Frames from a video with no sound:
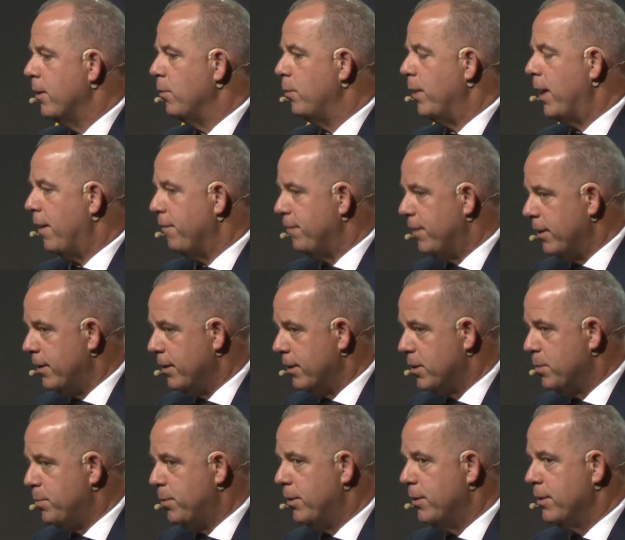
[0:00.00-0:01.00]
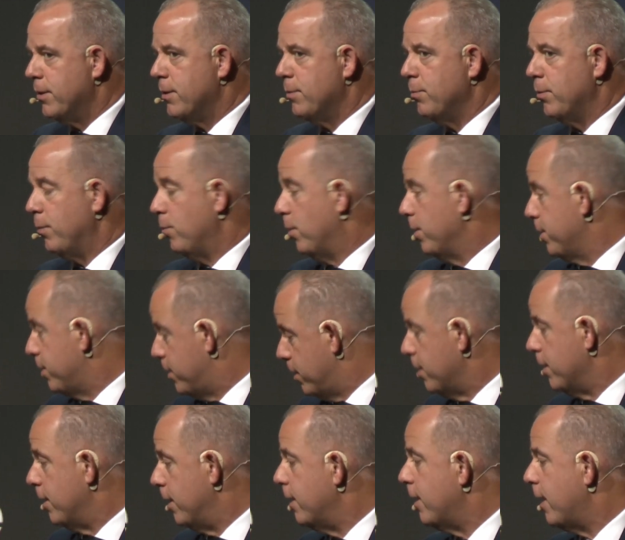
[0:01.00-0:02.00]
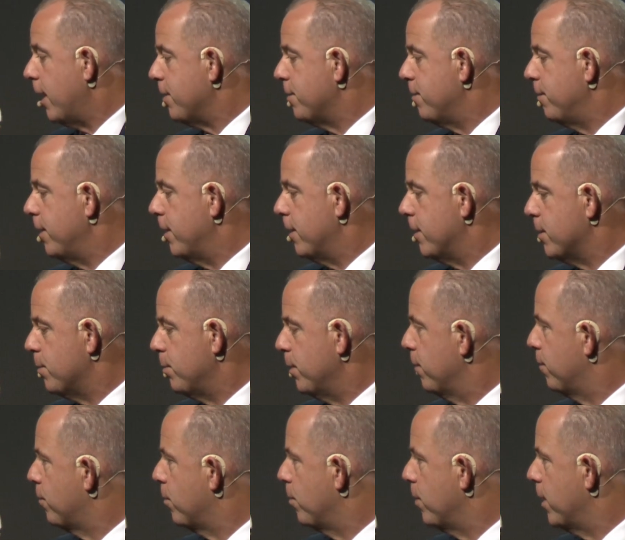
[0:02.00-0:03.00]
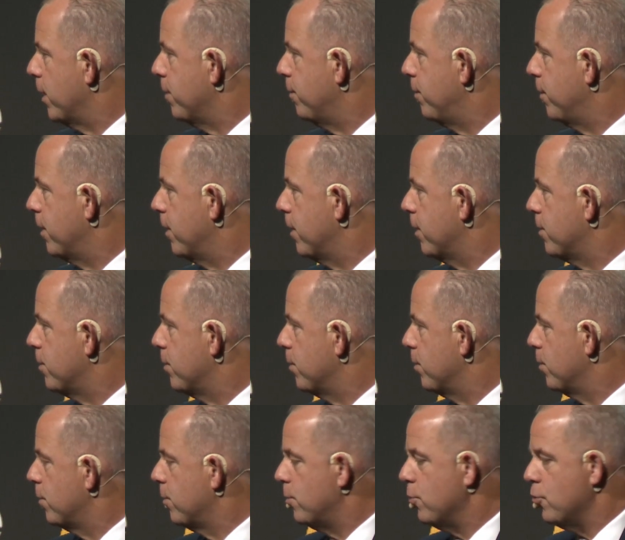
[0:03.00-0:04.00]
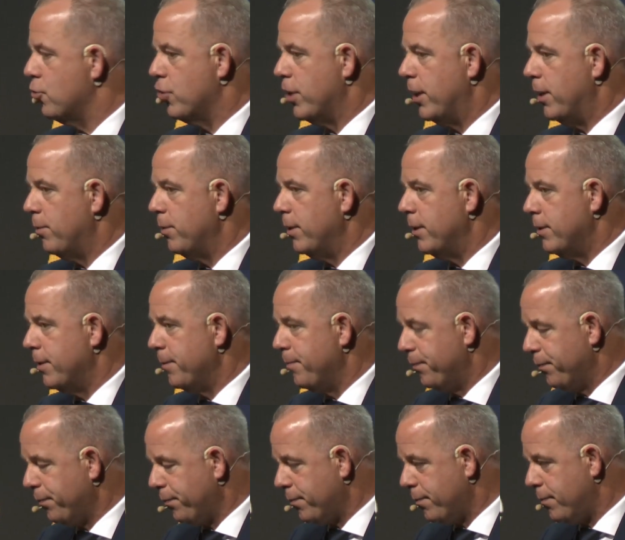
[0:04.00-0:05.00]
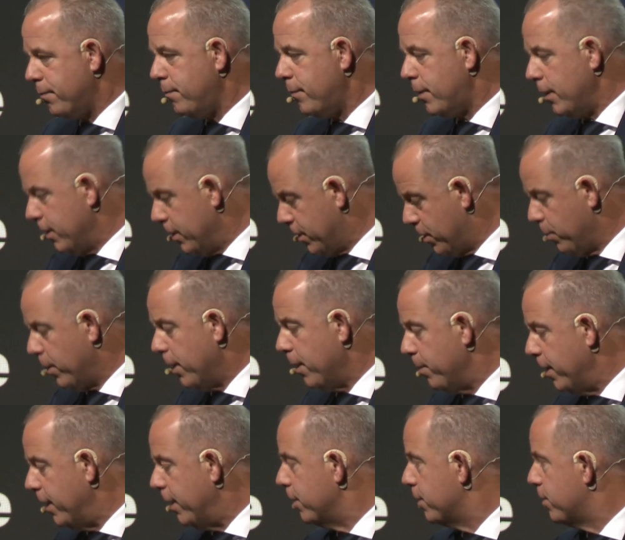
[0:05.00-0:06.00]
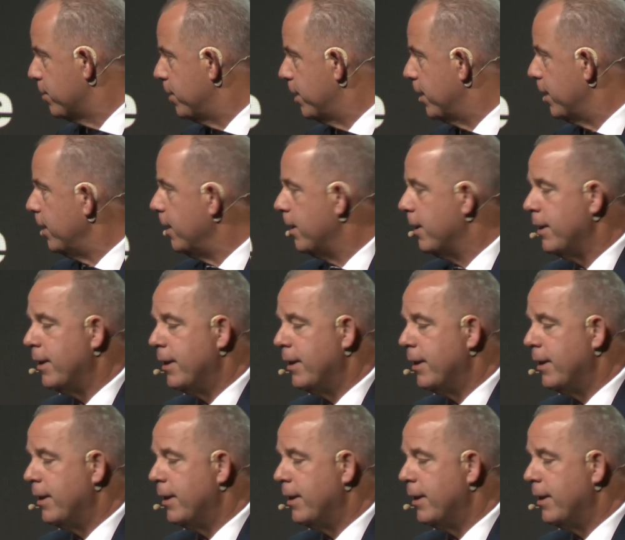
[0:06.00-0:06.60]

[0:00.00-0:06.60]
We have that experience. We want in Latvia, as we are from Latvia, to share it. That's why I'm here today.